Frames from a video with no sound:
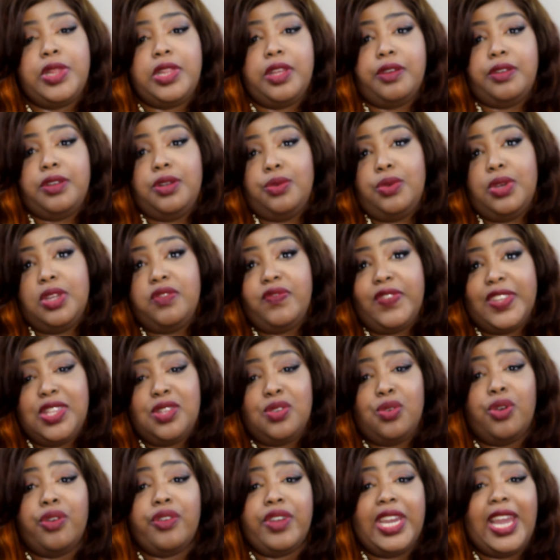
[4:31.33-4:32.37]
their new
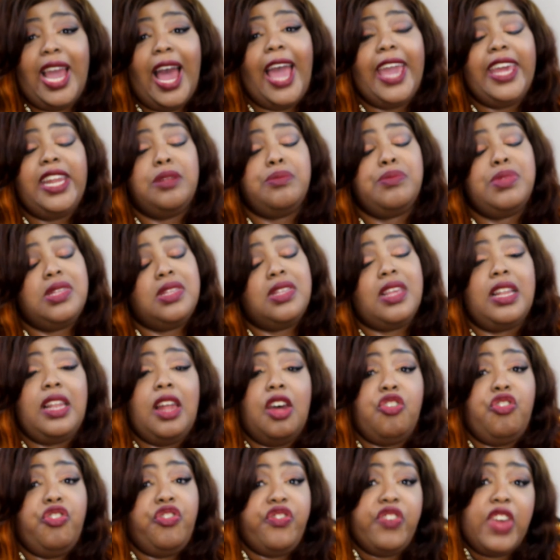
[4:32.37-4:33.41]
inventory. Items sell
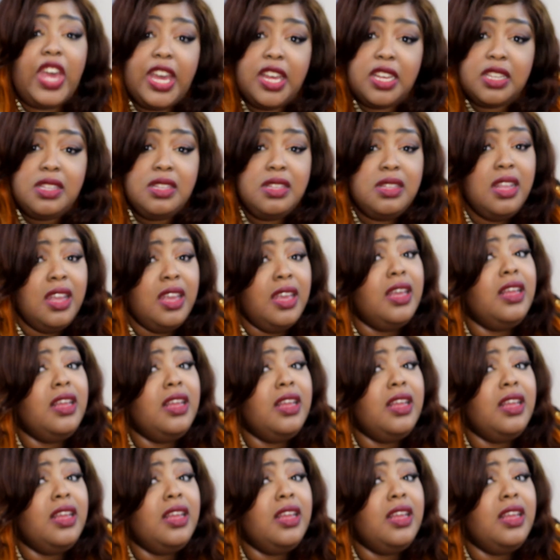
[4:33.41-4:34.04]
out fast.